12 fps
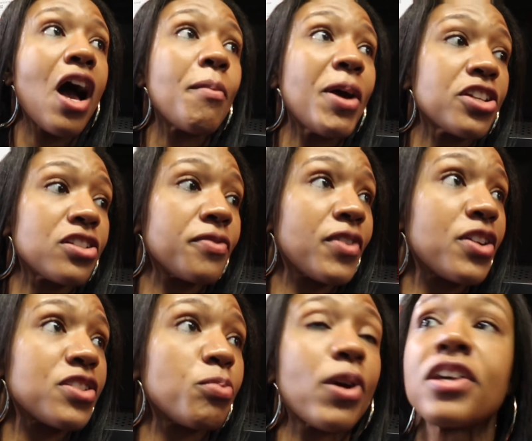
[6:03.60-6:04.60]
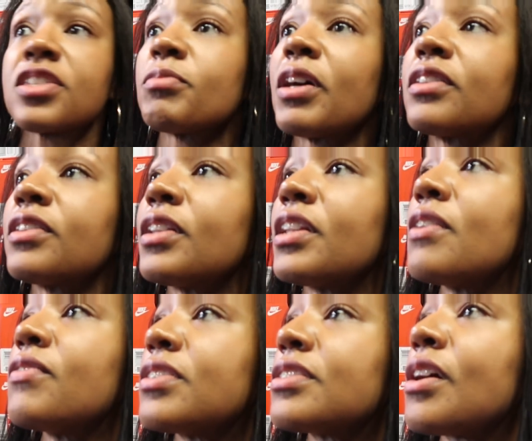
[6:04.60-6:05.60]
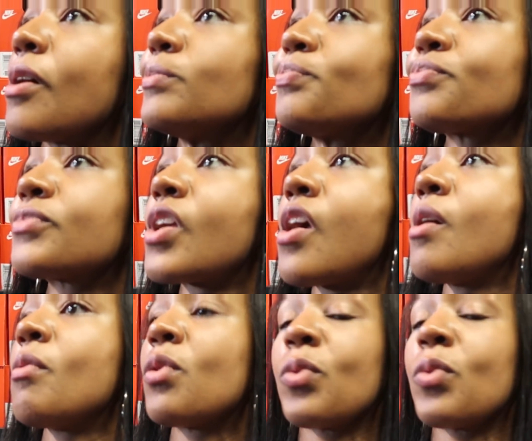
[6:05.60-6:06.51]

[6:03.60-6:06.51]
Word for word: I'm actually very surprised about the eleven, so you can't